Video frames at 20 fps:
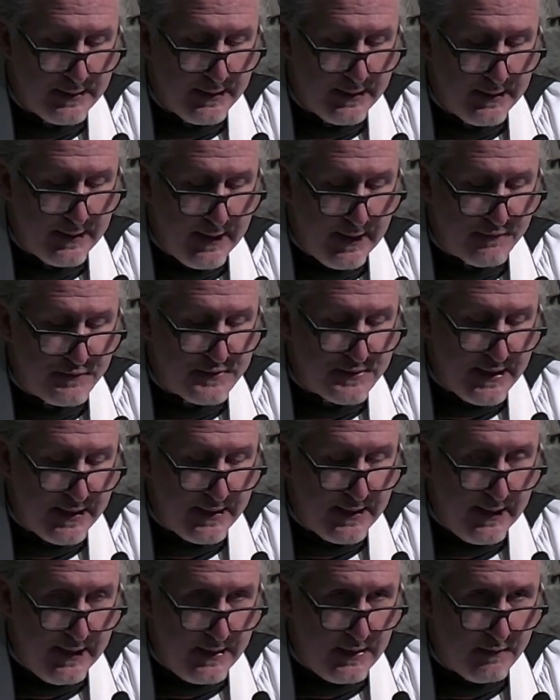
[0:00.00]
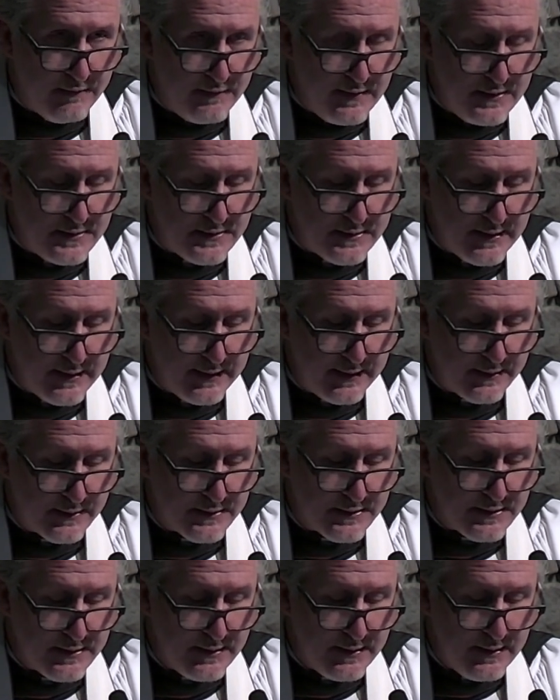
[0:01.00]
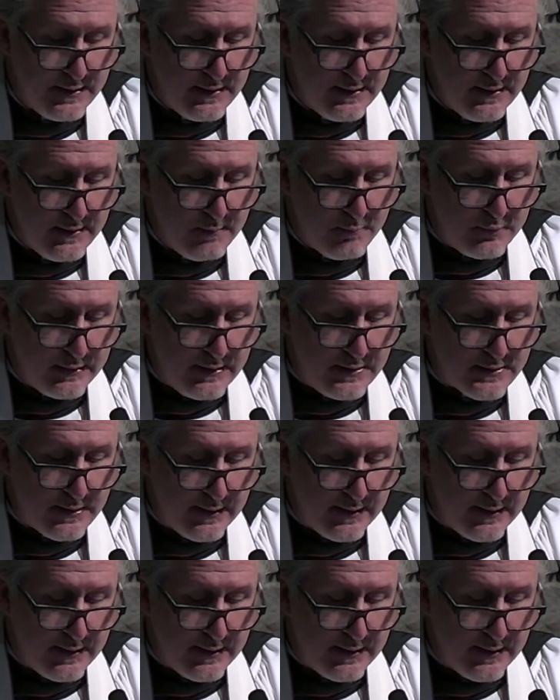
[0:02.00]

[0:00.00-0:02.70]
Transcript: have said any of these things please